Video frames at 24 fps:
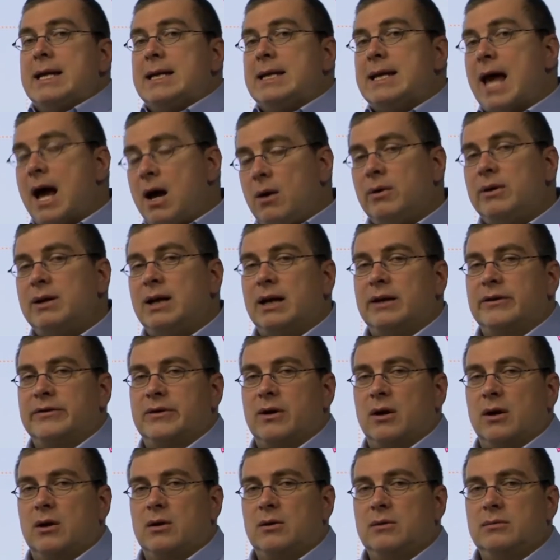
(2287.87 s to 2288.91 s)
Nowadays
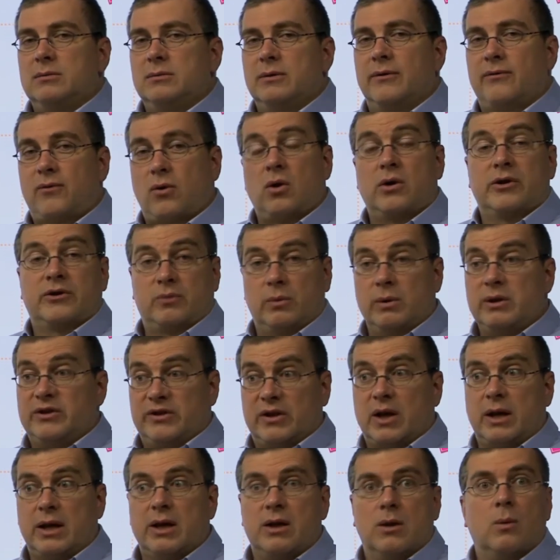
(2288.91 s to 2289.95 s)
though, of course we
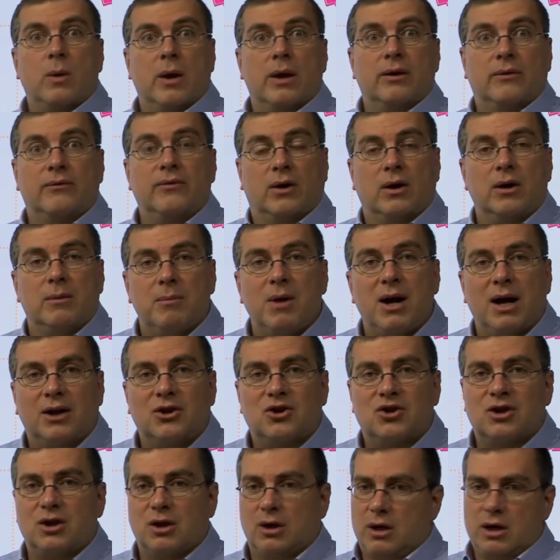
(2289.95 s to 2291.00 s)
study the weather very
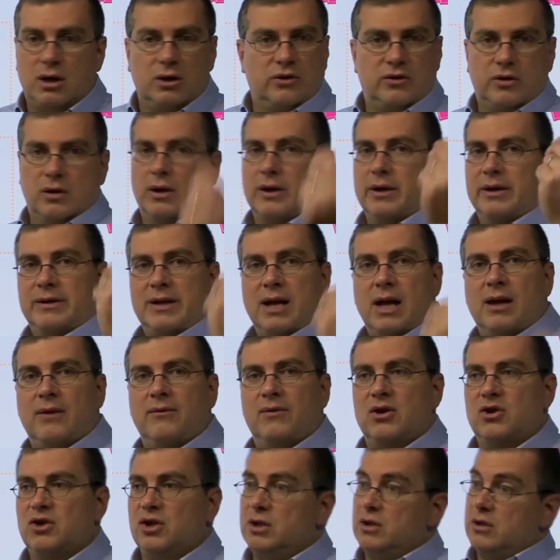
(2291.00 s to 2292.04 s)
much. You know, you turn on the
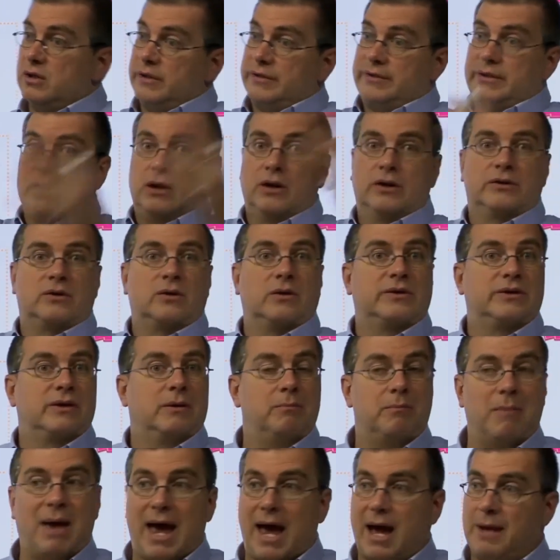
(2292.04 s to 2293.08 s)
television, you can see all sorts of
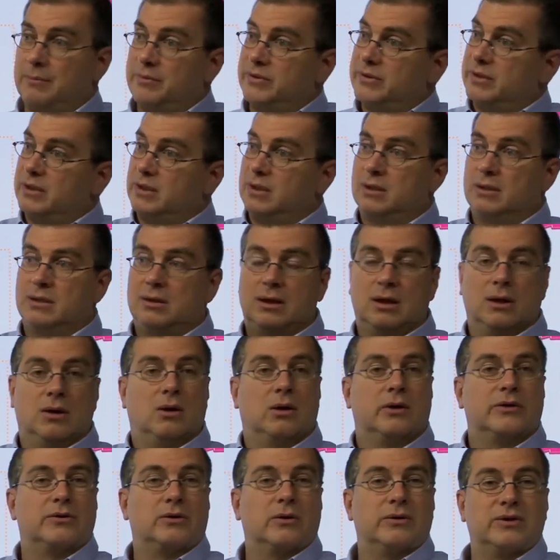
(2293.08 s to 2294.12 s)
maps and, you know,
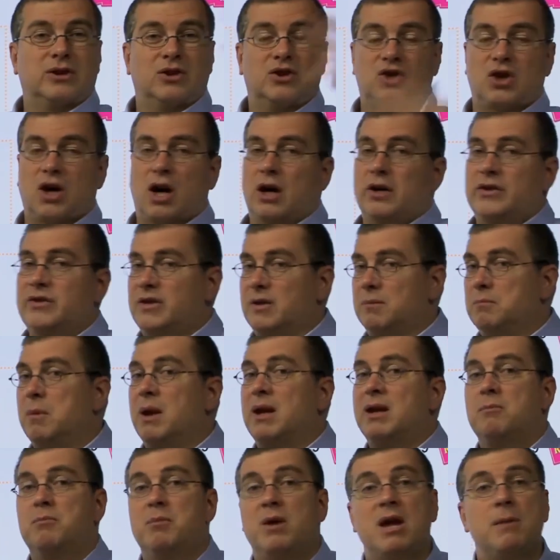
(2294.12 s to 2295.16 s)
all sorts of charts and
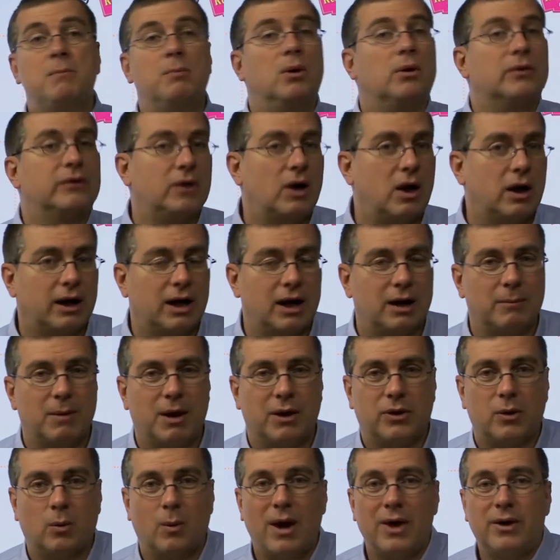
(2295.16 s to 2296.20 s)
many people talking
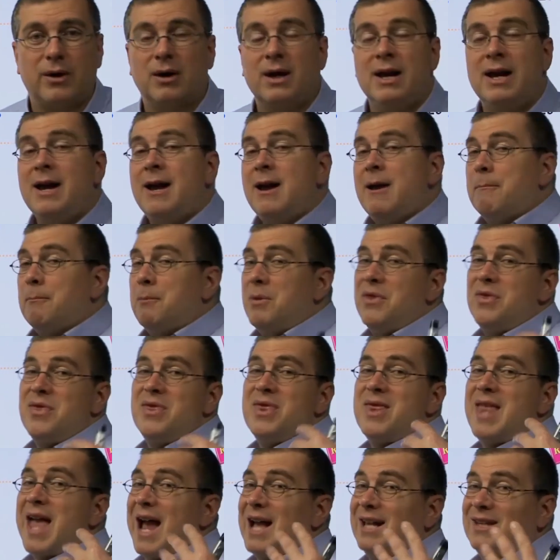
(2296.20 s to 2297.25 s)
about the weather,
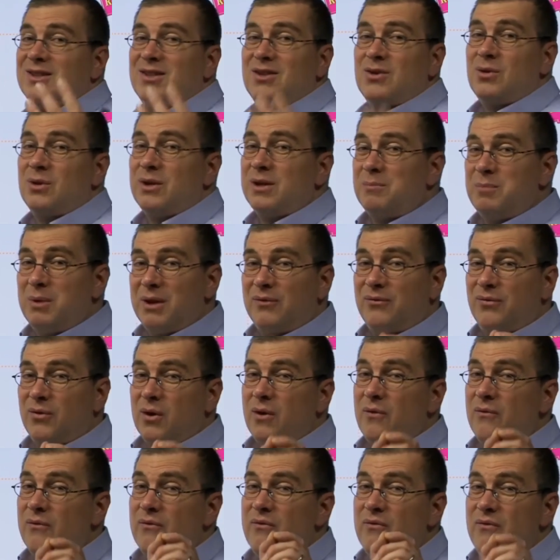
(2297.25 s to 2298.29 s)
but that's only been for
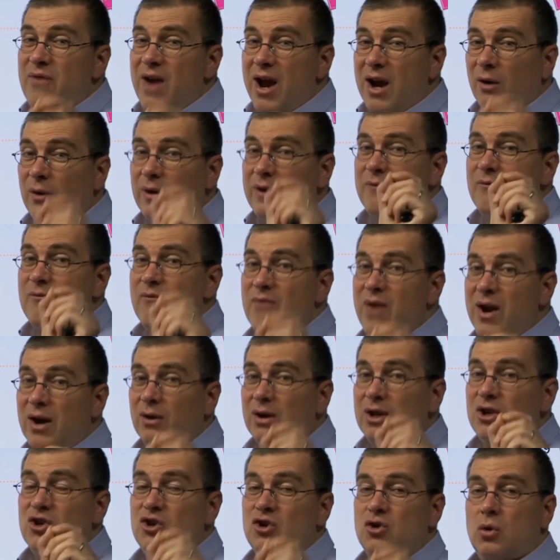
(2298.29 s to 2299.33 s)
a very,
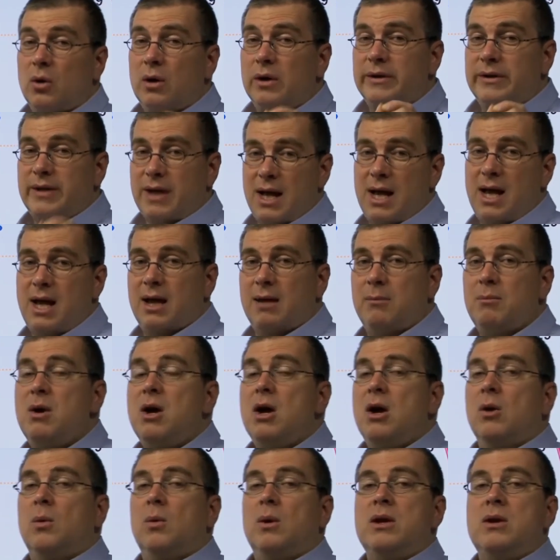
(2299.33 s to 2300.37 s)
very short time
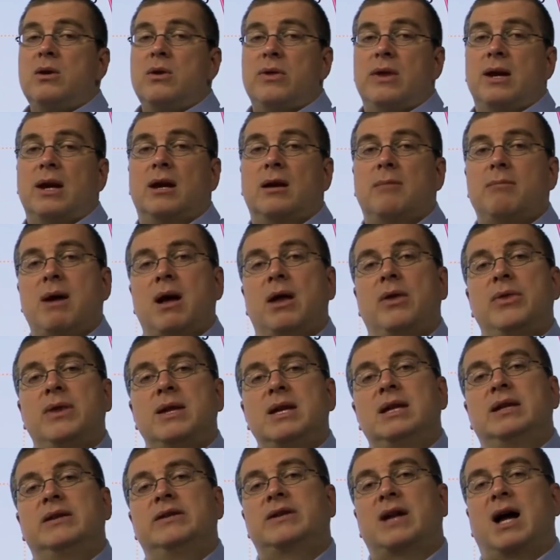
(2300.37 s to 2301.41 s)
when you think about
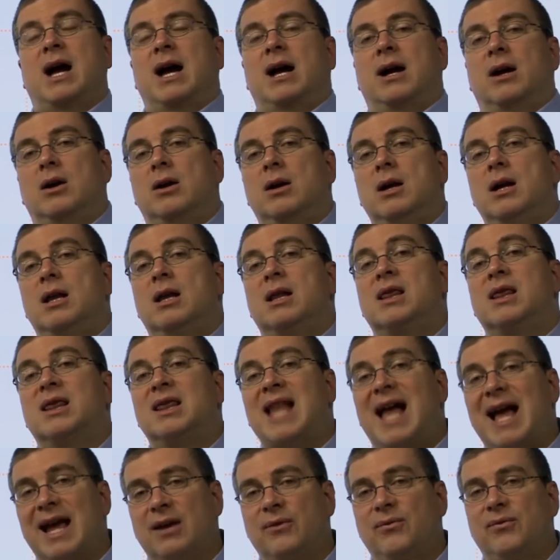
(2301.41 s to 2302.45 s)
the entire
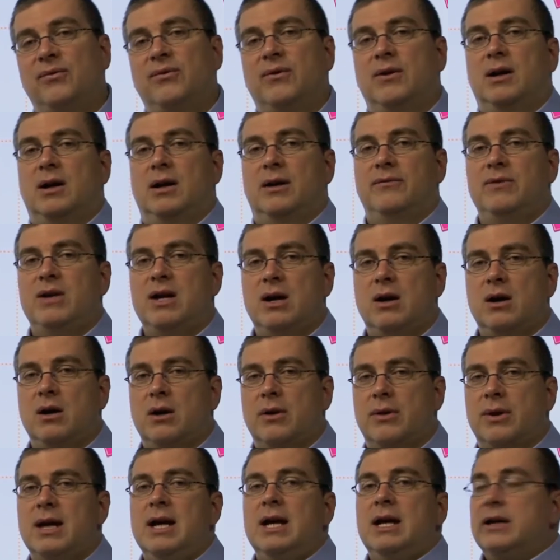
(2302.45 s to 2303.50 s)
life of the
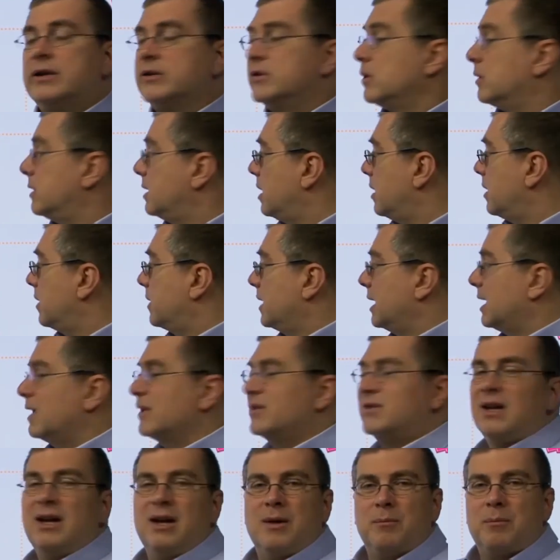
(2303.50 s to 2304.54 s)
Earth. So the other thing
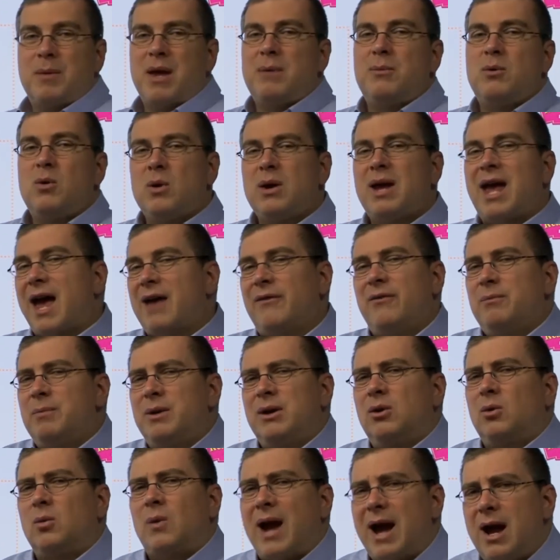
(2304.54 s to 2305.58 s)
is maybe we haven't
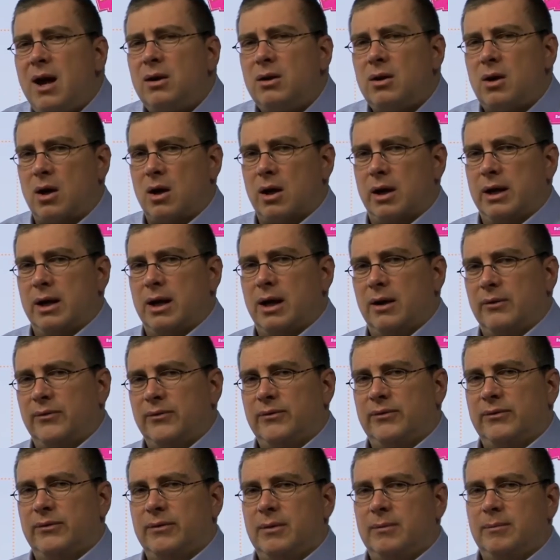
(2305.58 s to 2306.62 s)
been around long
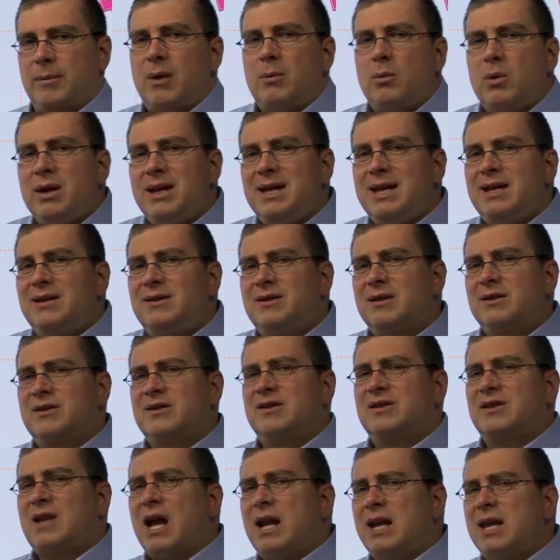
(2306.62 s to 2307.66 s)
enough. Maybe we need to
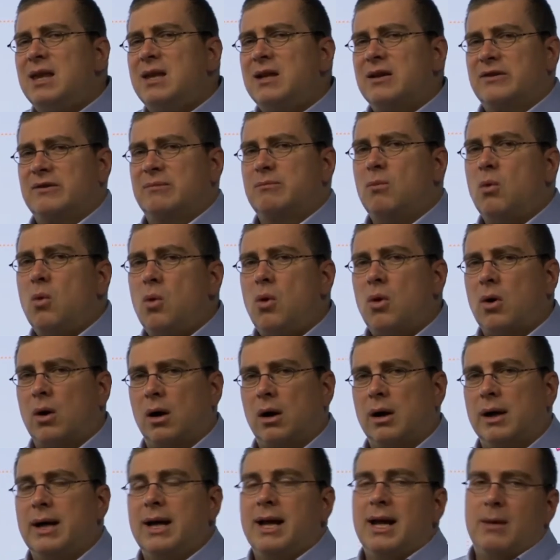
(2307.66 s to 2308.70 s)
study this
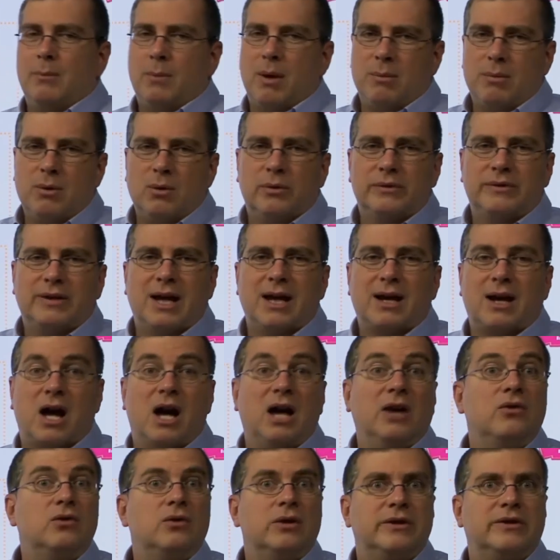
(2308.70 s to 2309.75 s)
more. Maybe it will take
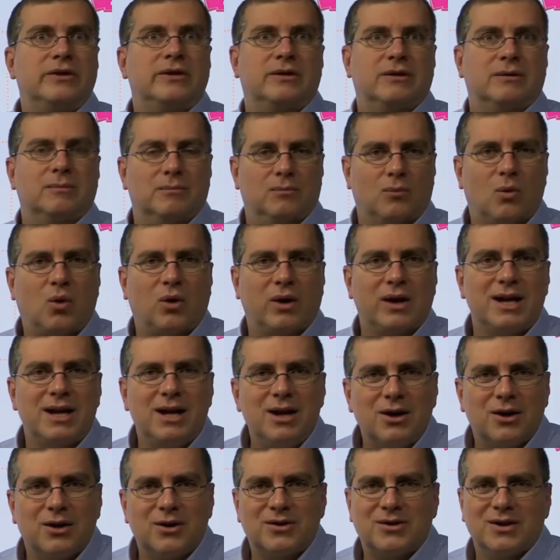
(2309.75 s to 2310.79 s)
hundreds more
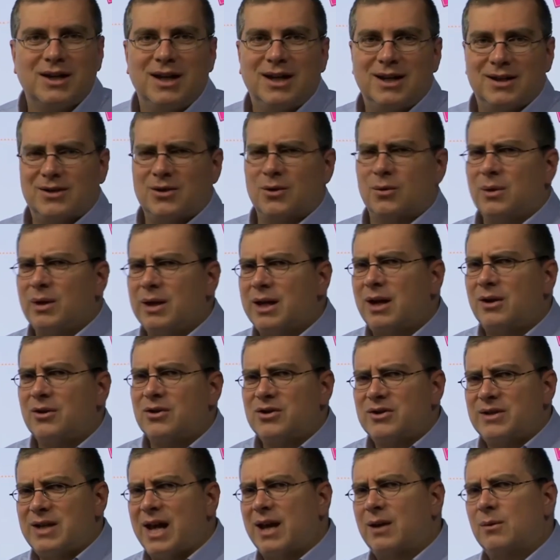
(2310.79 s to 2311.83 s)
years to really
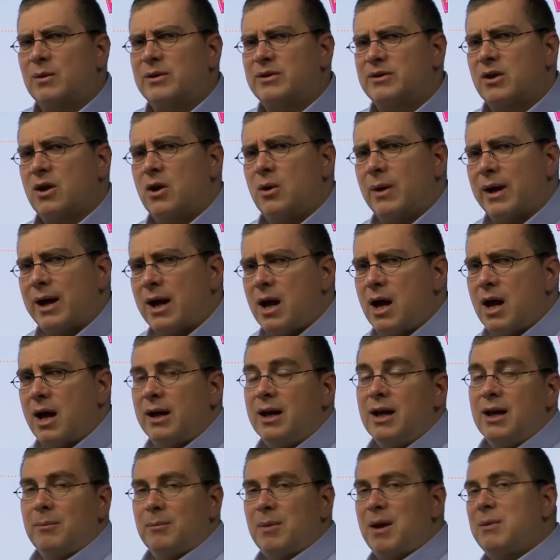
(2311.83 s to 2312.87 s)
understand what's going on.